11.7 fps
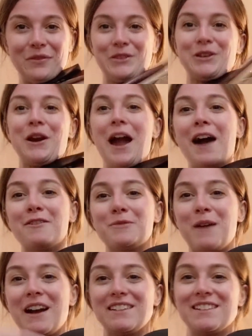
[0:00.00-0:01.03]
Sorry, I was
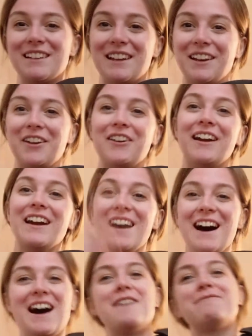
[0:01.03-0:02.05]
practicing it going
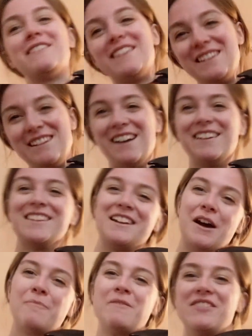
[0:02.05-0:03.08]
up and then down and
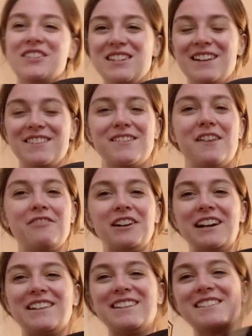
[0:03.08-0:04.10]
then up and then down, so I
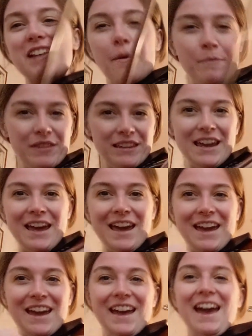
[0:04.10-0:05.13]
forgot to stop at the
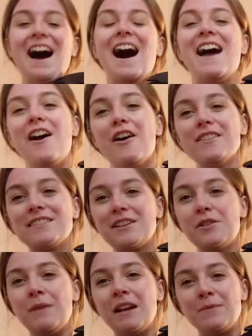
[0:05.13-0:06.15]
A. I
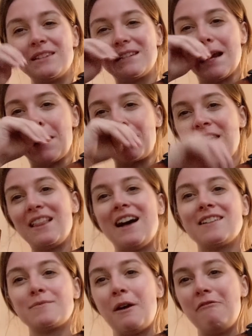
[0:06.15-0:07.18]
also made a mistake when I
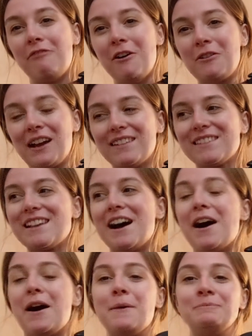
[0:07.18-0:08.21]
lost my focus.
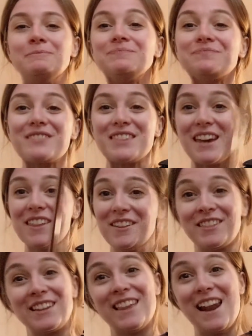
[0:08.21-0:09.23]
The other
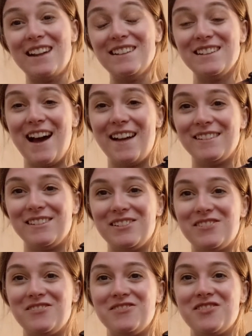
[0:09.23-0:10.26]
thing that I did not
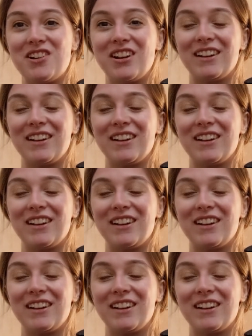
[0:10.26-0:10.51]
do